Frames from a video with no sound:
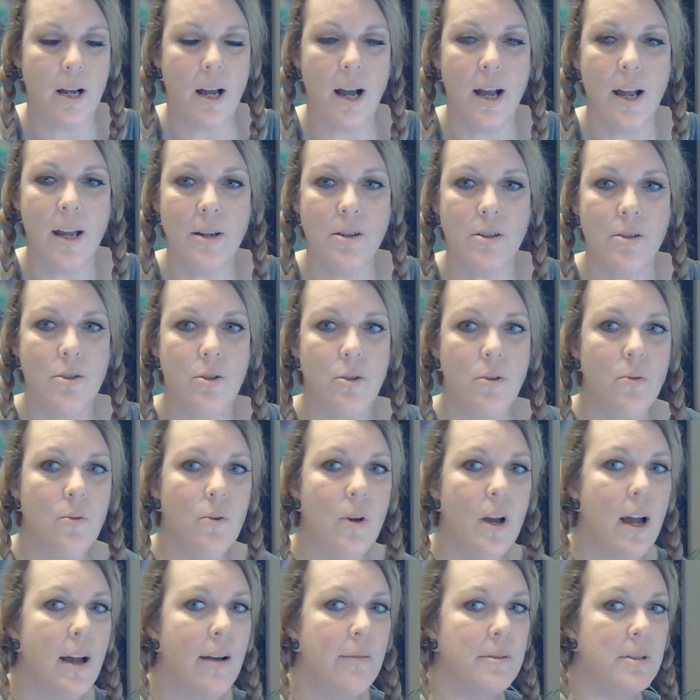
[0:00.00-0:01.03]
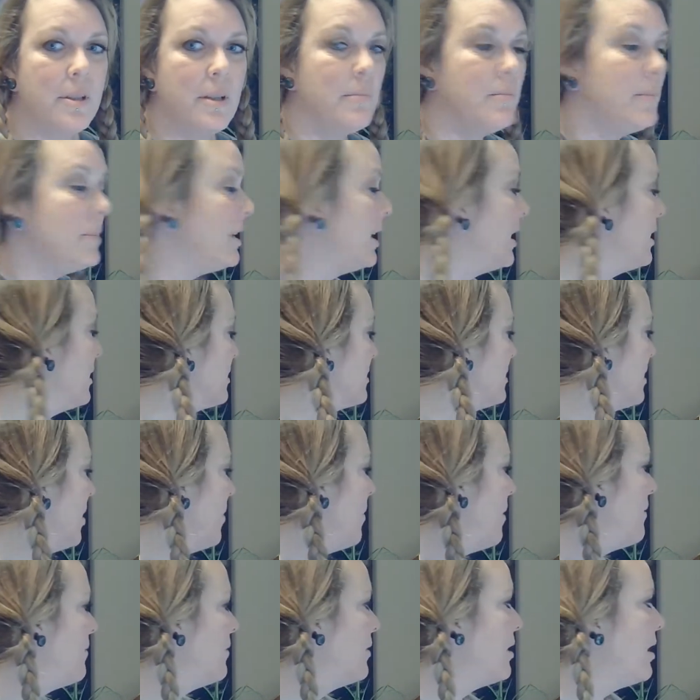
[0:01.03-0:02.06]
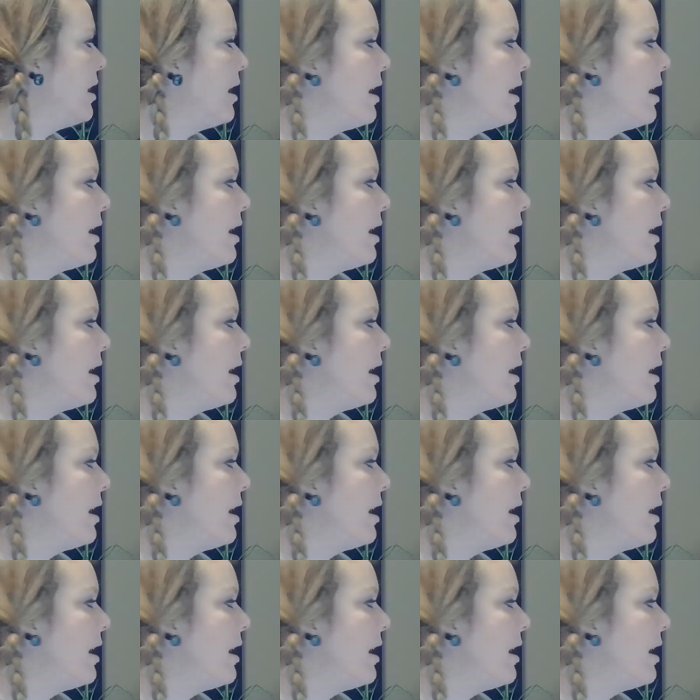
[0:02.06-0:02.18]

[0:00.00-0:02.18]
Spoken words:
I do have some decks, however,